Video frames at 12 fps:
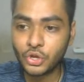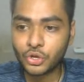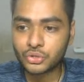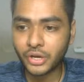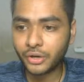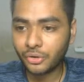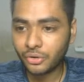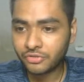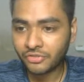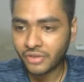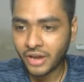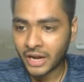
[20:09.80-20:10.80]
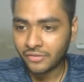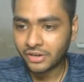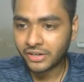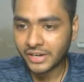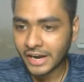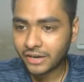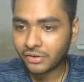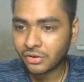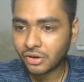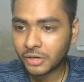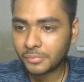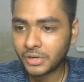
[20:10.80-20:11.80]
So I don't know if anyone tried or
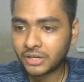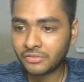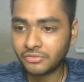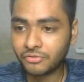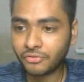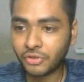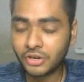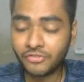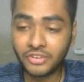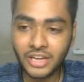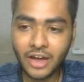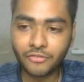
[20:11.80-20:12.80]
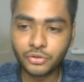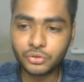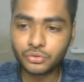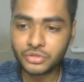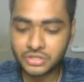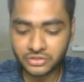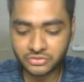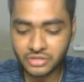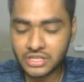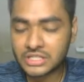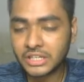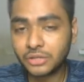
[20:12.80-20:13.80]
not, but what we have to do is
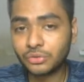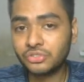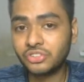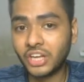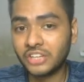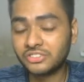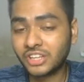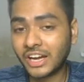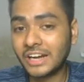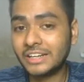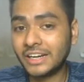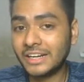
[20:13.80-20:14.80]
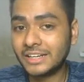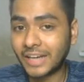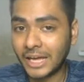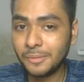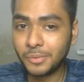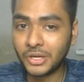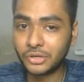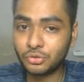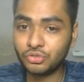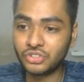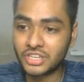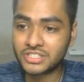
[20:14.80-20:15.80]
just need to change the content type into
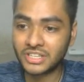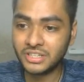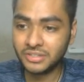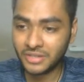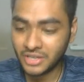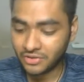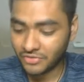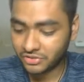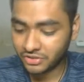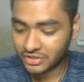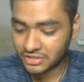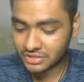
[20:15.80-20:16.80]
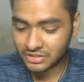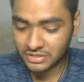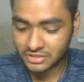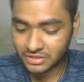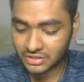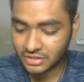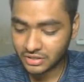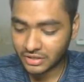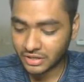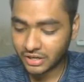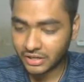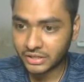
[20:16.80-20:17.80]
JSON, which is
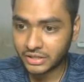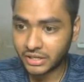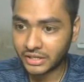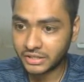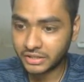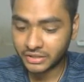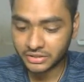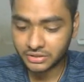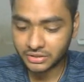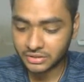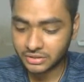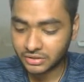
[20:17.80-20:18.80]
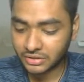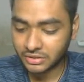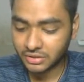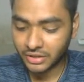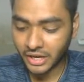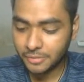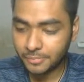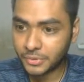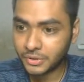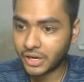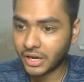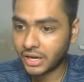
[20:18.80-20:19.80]
content type.
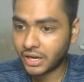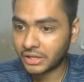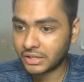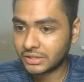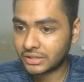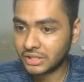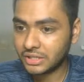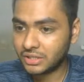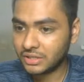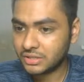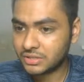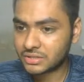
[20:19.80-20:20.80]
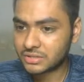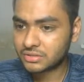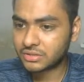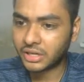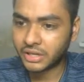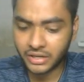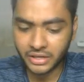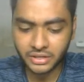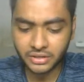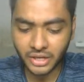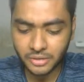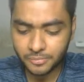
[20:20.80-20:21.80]
I think T is
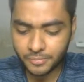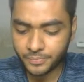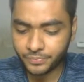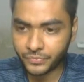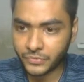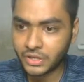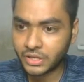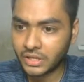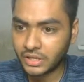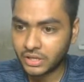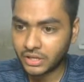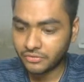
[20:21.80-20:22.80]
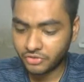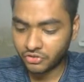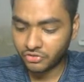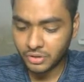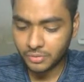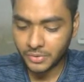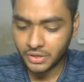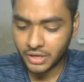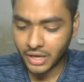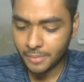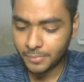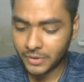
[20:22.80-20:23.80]
content type, which will be
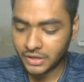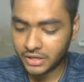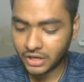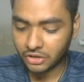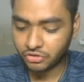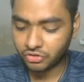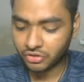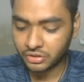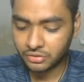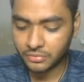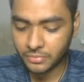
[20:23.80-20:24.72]
application